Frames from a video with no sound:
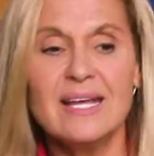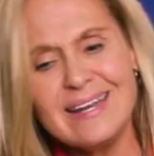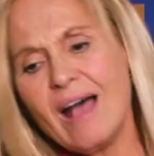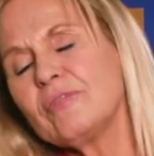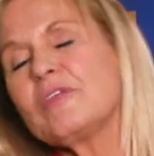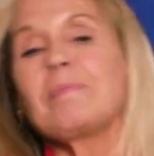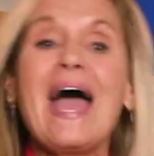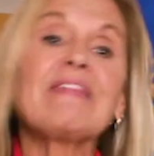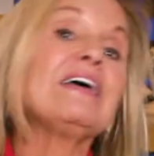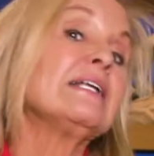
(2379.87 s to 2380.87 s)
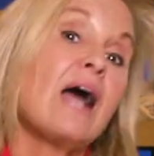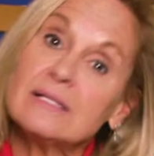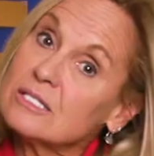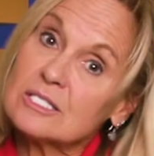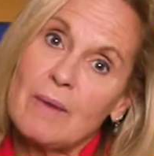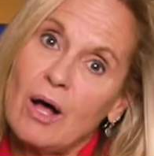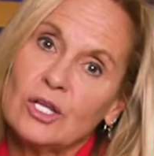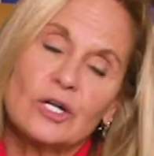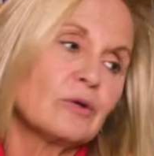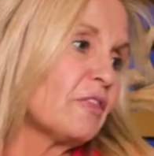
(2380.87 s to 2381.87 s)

Now, the path had gotten smaller,